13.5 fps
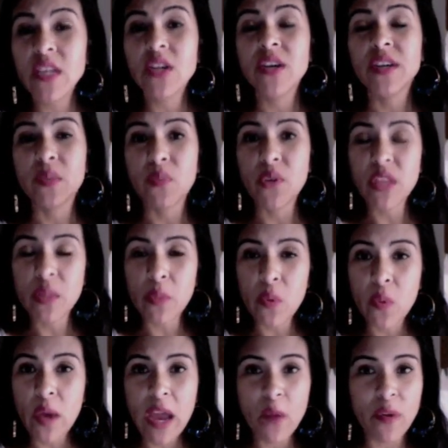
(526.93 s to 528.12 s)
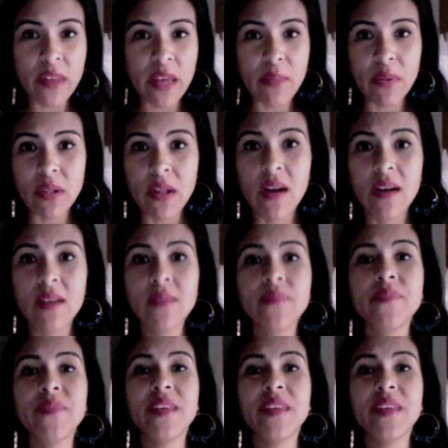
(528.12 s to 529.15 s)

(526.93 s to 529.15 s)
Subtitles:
you're going to put them away where they belong